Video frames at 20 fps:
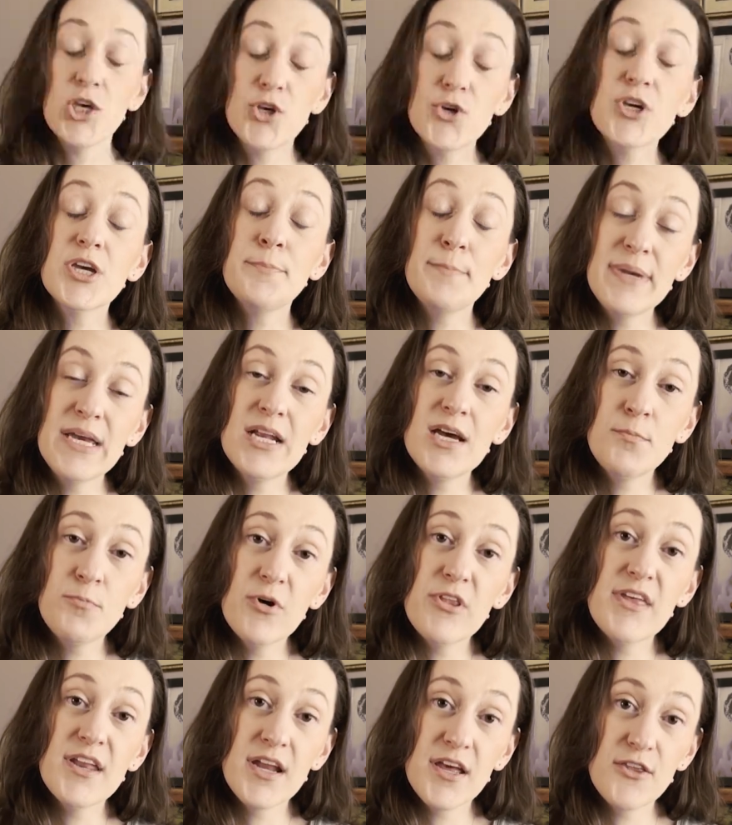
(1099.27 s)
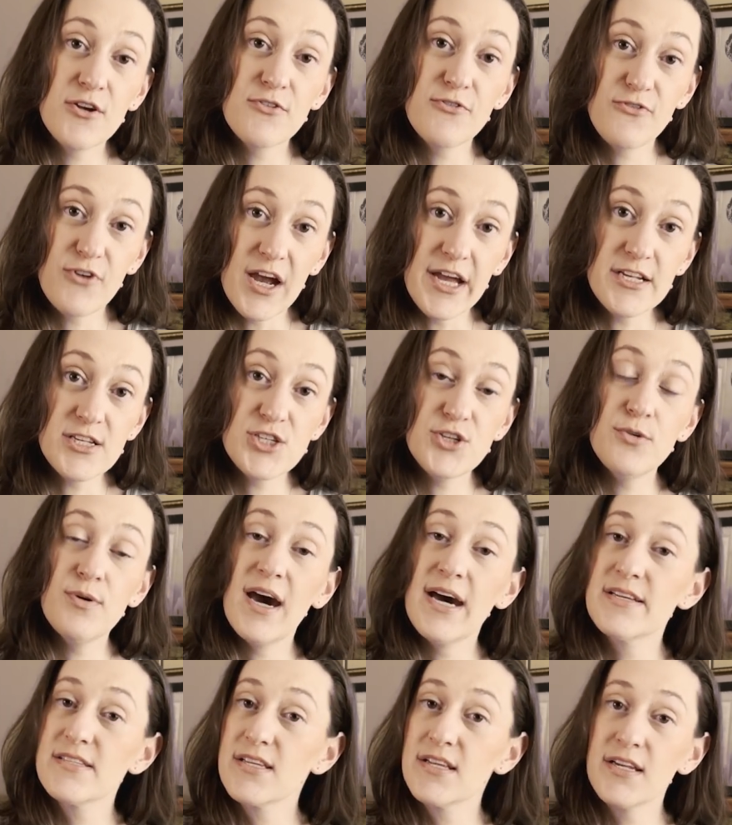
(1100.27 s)
You can meet up with another friend who
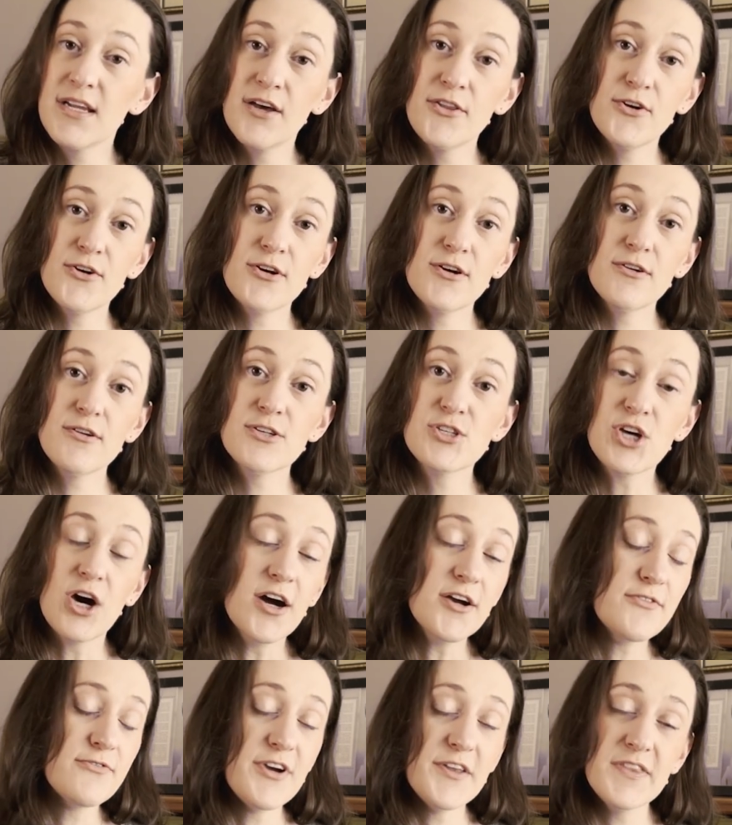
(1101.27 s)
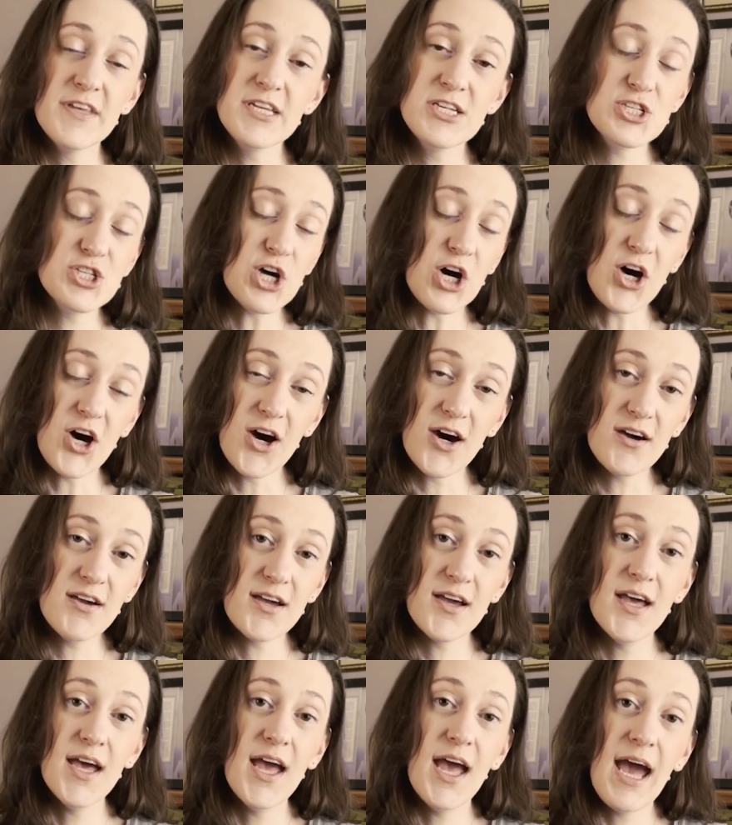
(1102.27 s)
has another dog-friendly
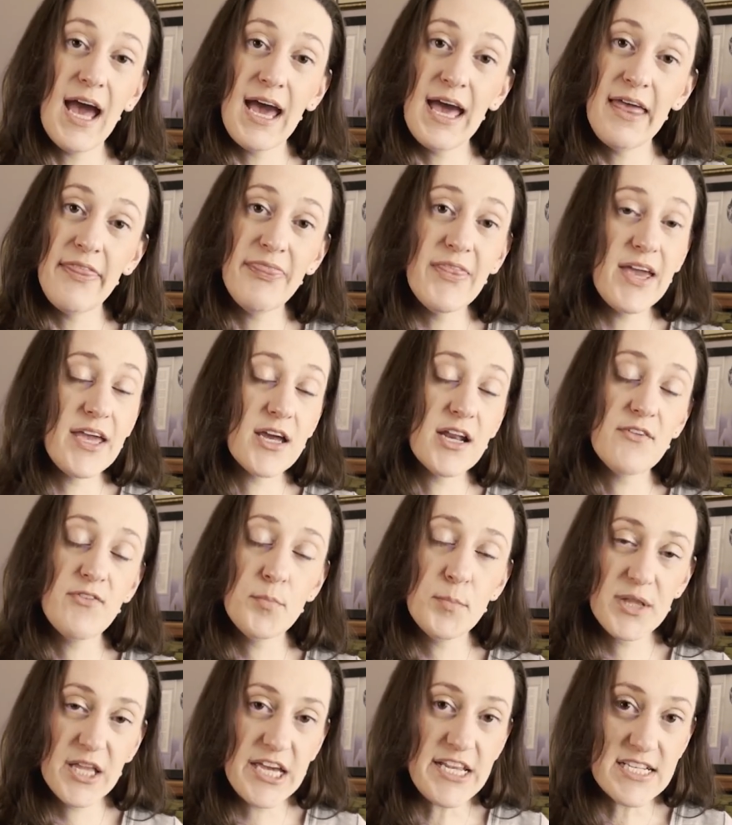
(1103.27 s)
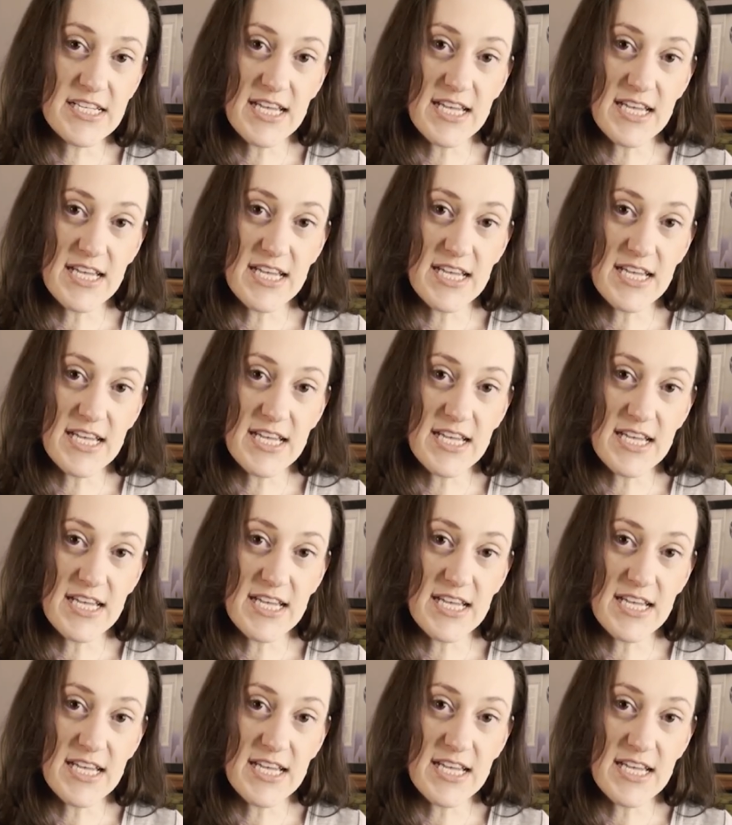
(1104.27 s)
dog, and they could have a play